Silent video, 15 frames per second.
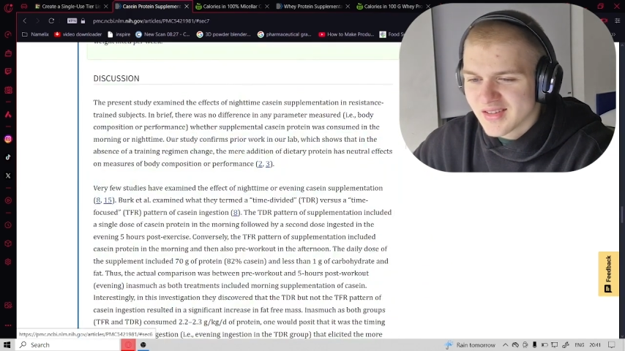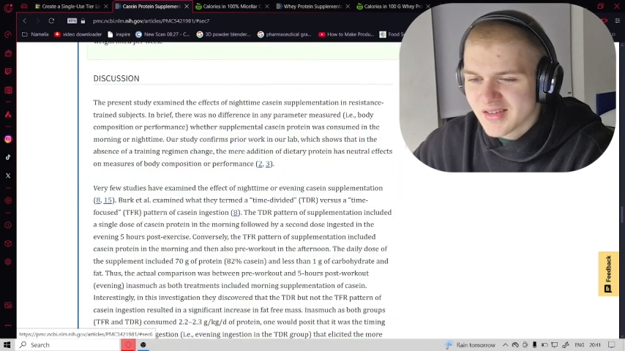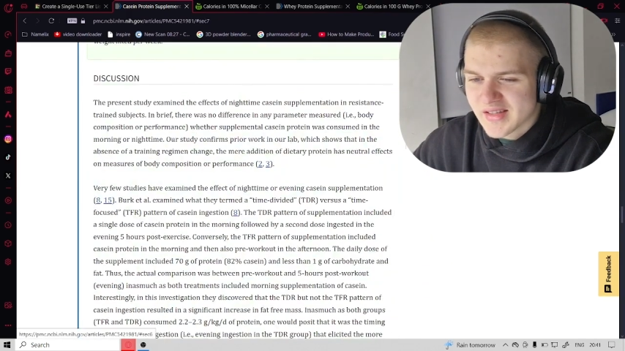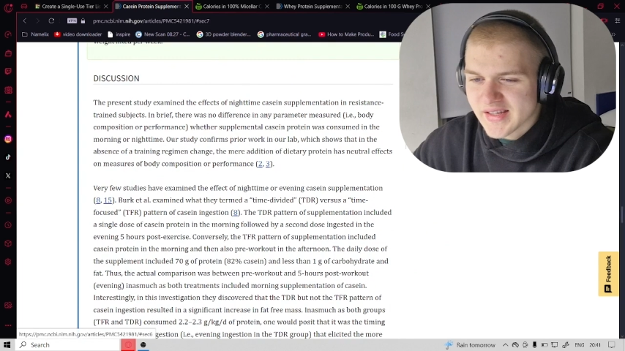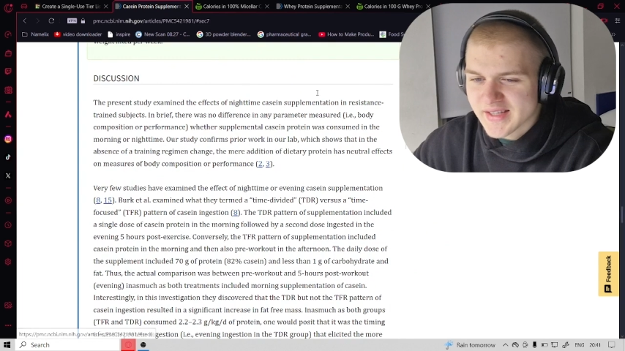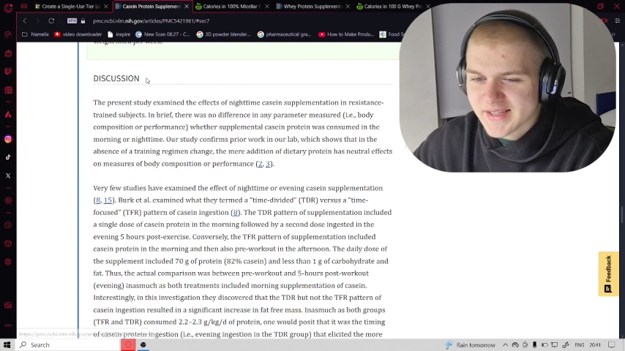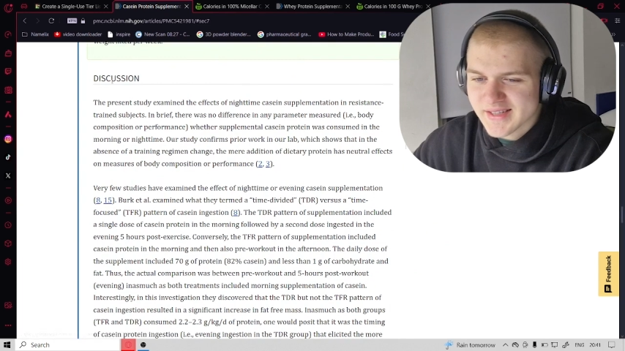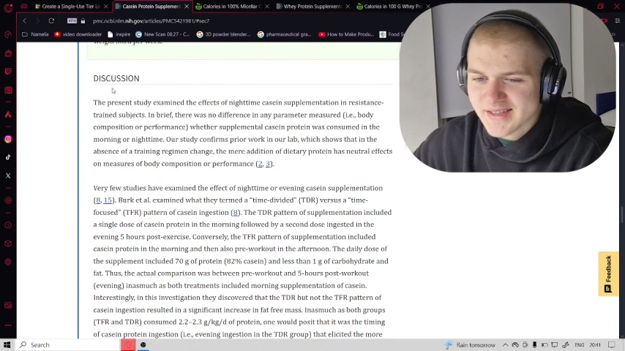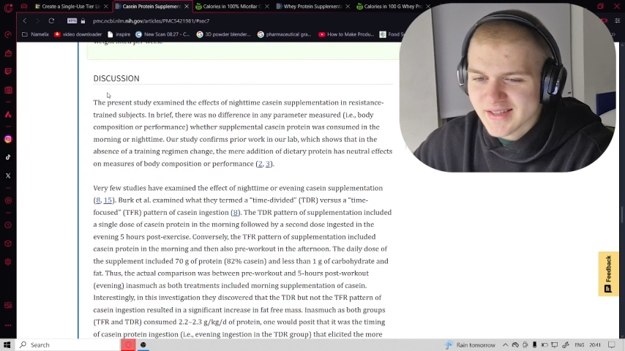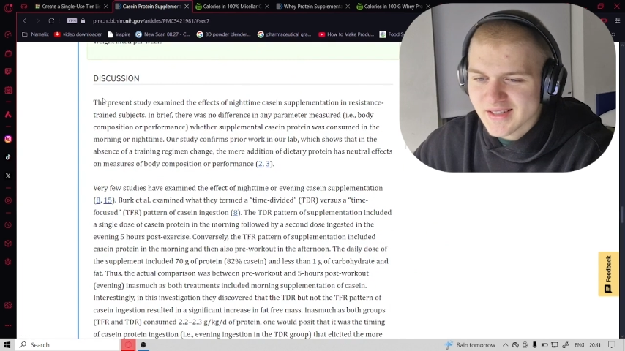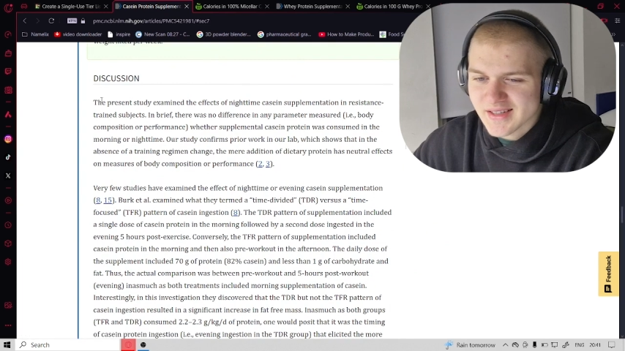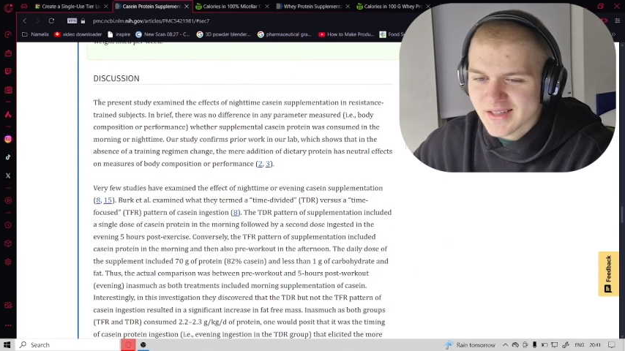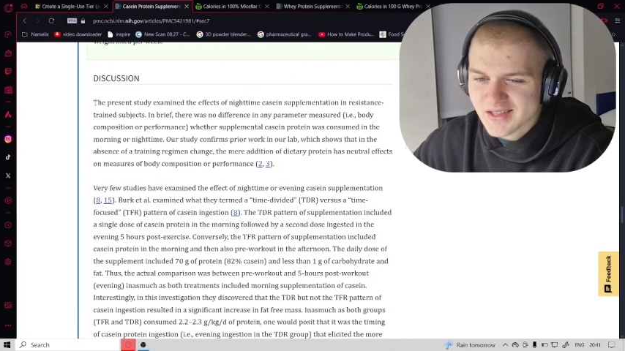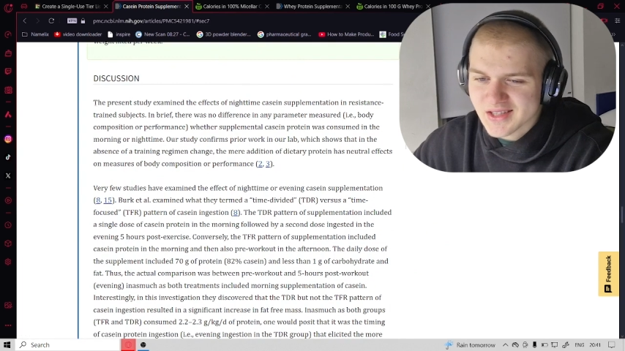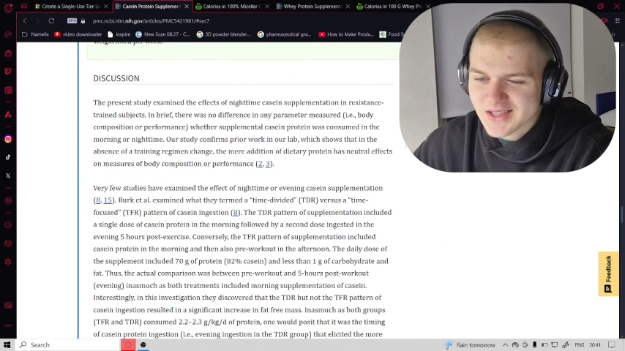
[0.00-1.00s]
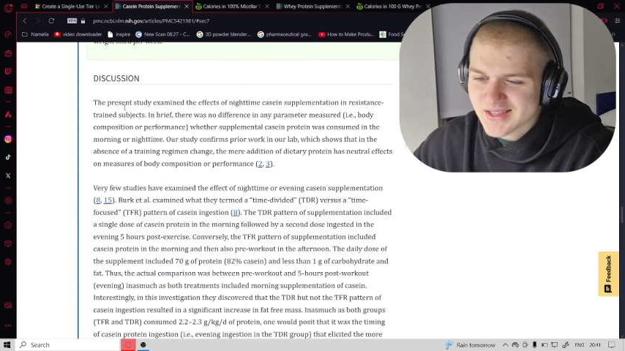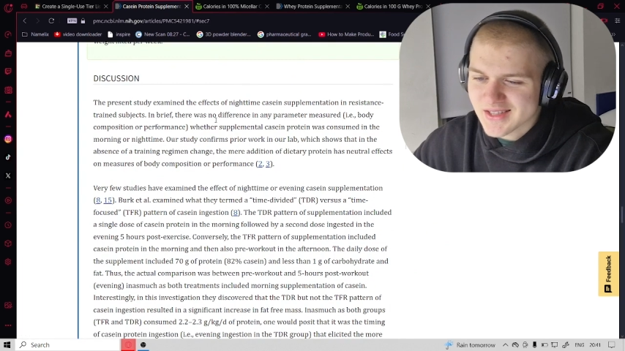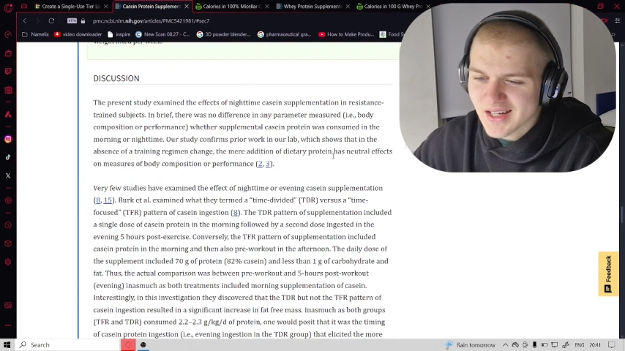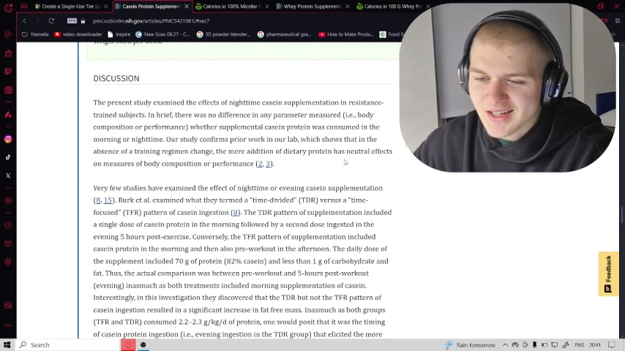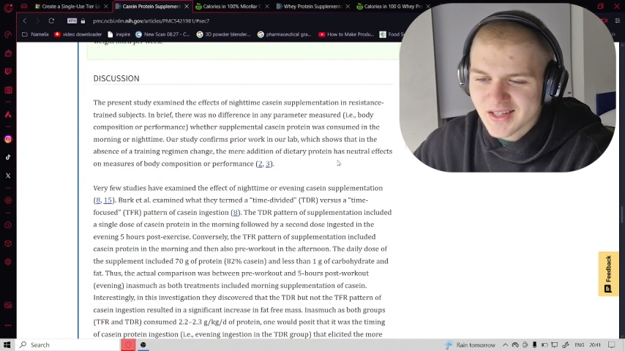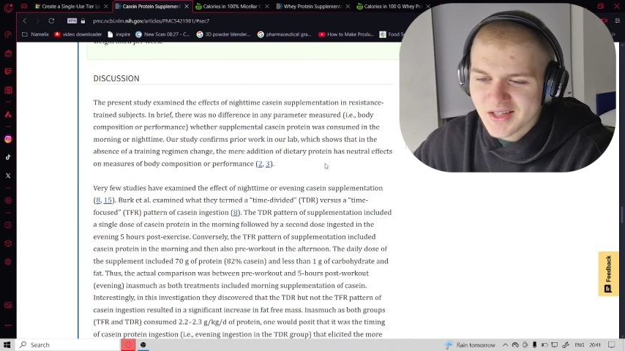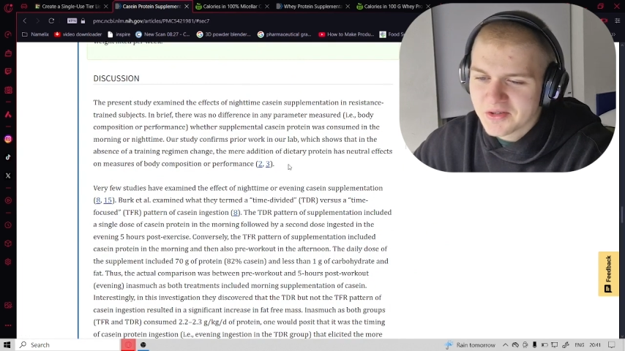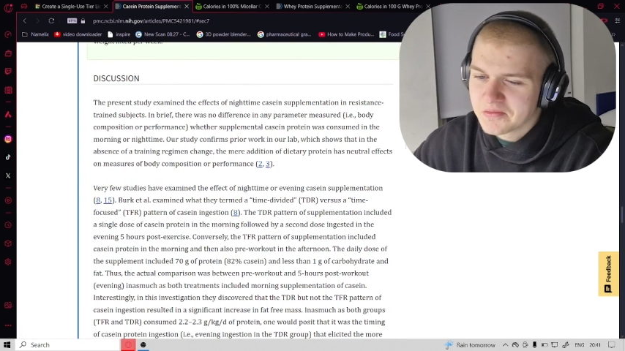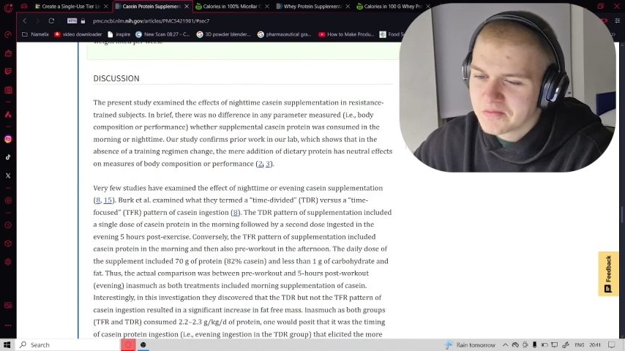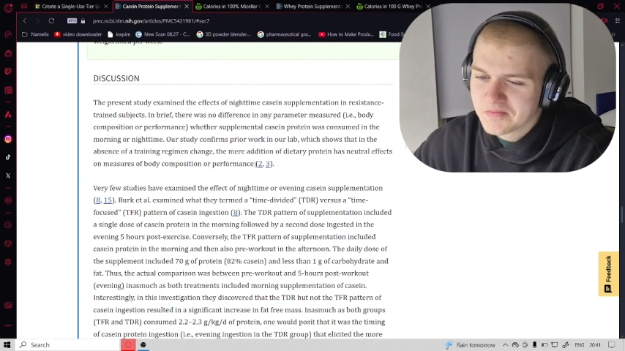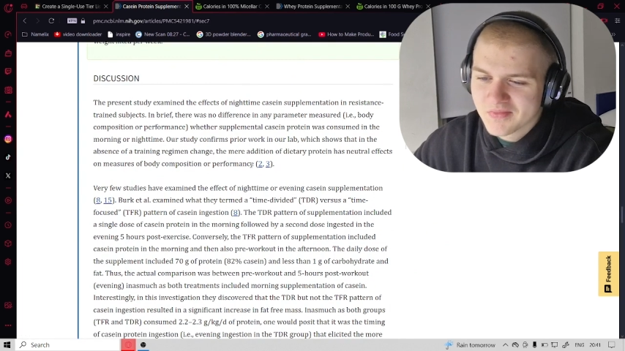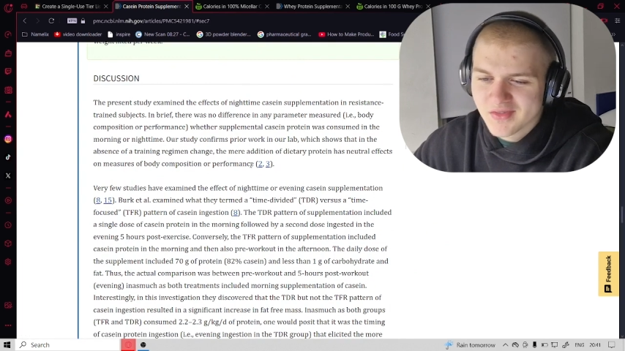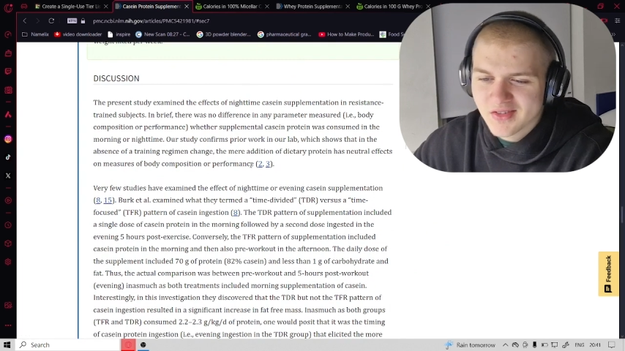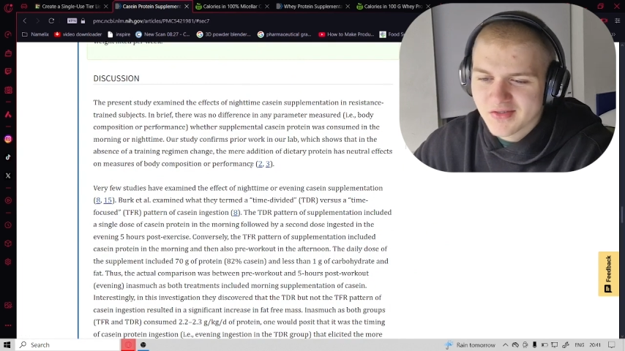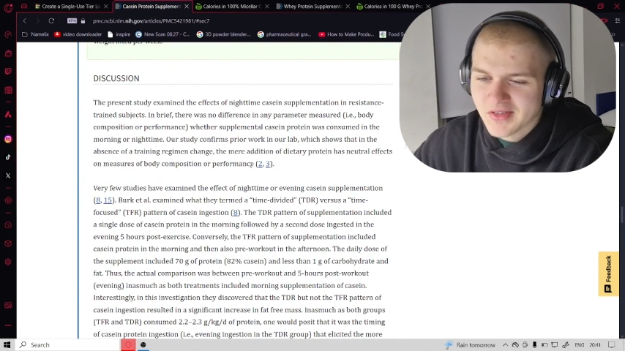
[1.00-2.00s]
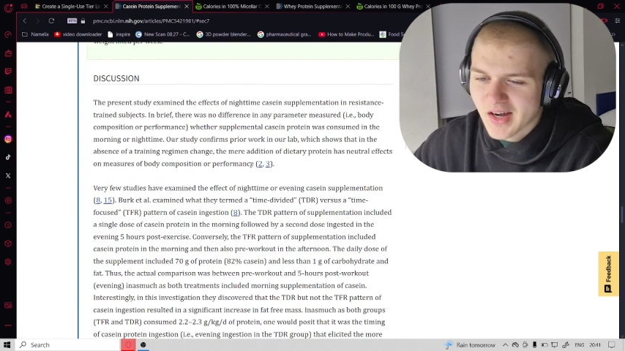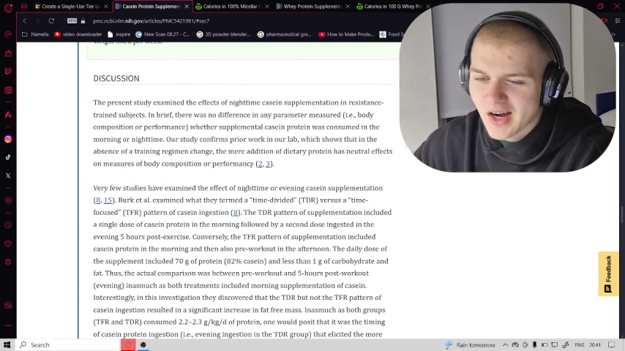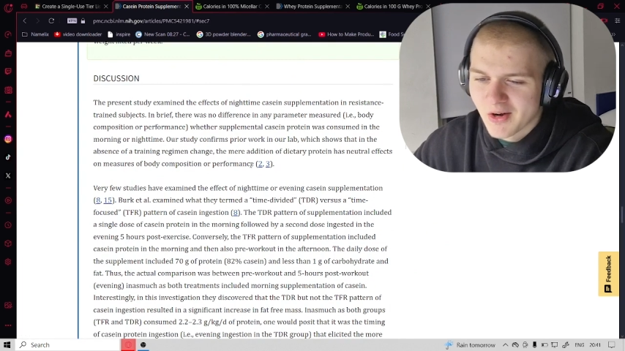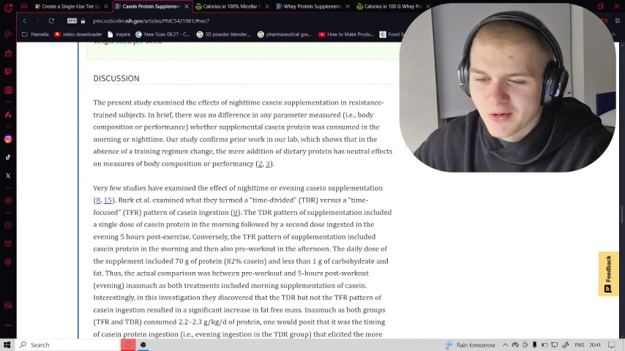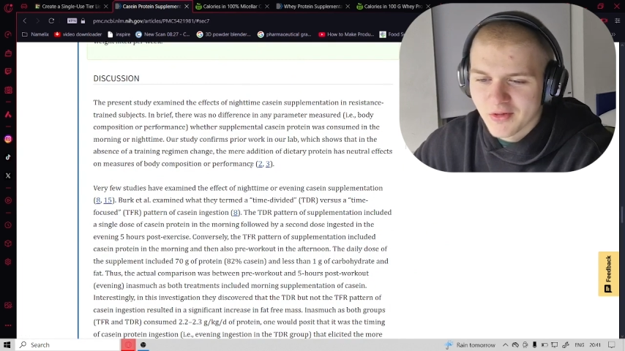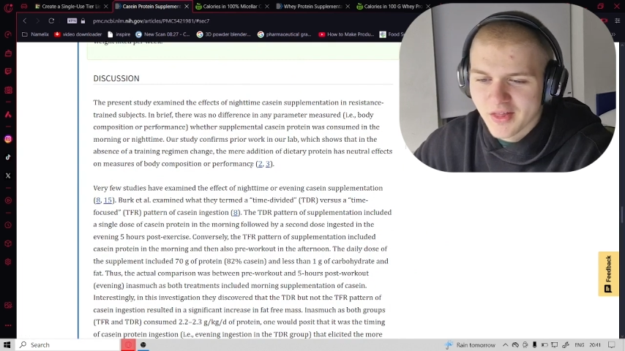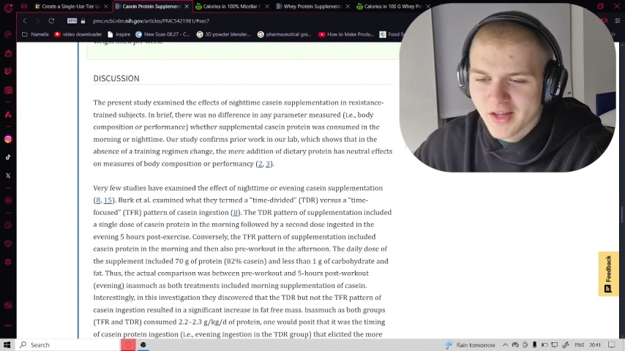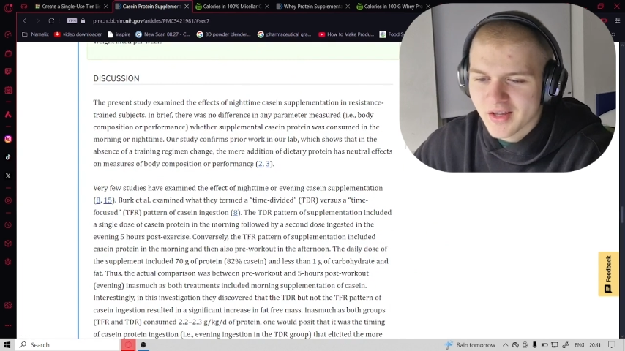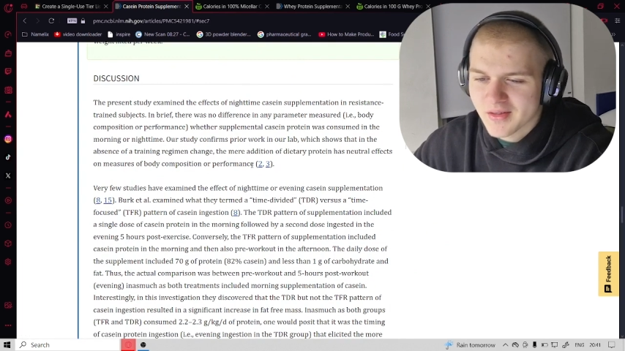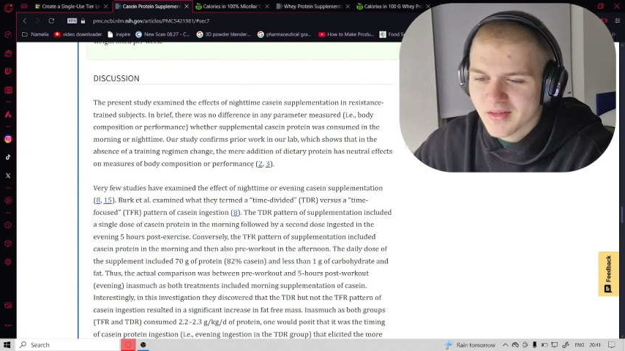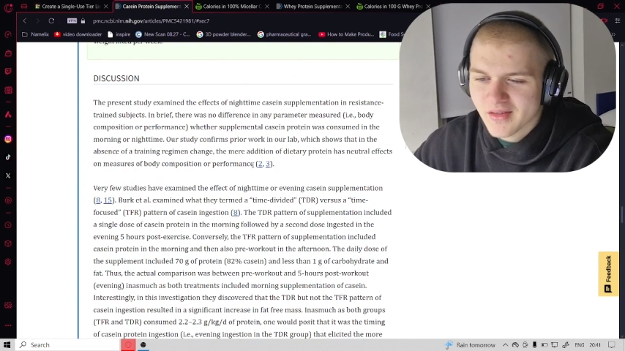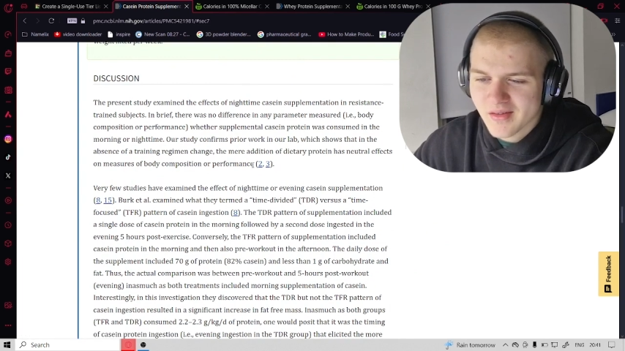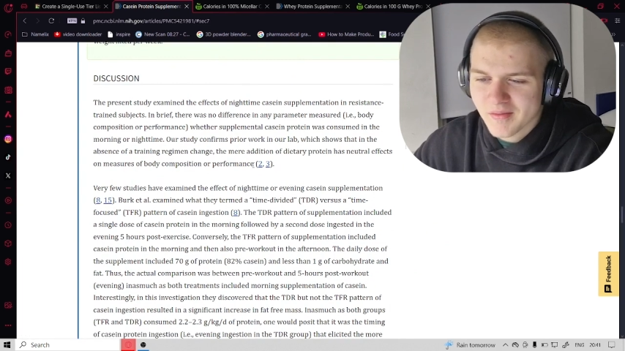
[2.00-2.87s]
this study found that